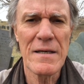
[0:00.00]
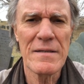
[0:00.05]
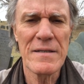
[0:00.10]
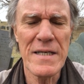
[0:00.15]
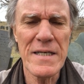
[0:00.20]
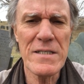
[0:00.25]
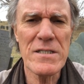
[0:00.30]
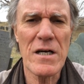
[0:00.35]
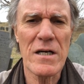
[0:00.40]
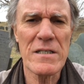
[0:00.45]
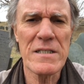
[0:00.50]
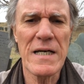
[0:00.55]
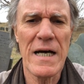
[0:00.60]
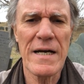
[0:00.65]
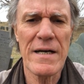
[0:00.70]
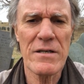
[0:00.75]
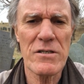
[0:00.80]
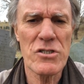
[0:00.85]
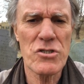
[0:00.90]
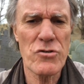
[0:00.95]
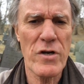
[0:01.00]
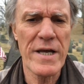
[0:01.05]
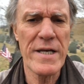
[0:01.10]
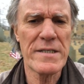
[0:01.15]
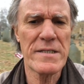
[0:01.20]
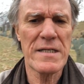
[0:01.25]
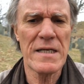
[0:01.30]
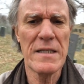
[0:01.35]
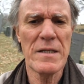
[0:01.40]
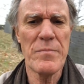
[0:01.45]
These are dire
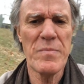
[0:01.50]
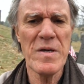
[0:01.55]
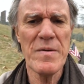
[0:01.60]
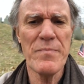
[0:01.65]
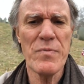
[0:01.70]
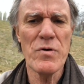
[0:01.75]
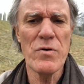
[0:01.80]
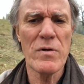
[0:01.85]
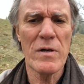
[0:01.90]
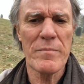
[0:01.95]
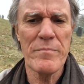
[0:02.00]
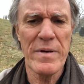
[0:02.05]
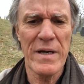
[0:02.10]
straits, and the people who are